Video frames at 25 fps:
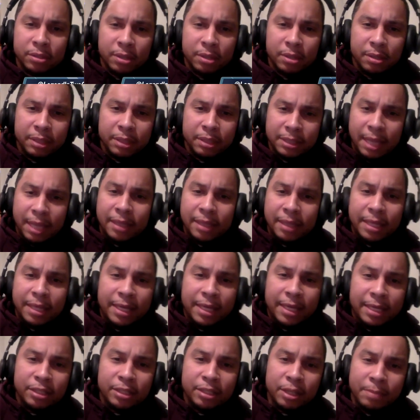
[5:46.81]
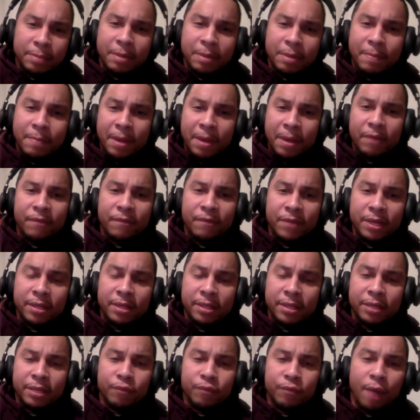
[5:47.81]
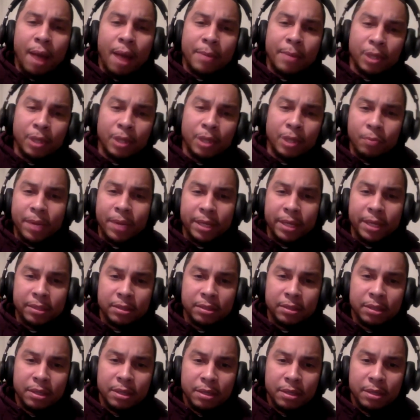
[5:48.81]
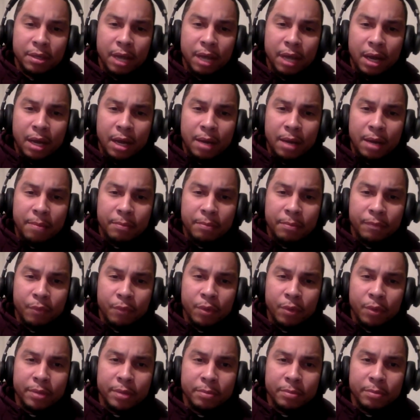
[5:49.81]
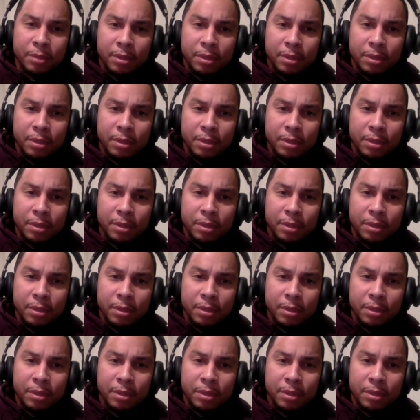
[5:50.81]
because I think he's going to be a better fit than Robin Lopez um, for them.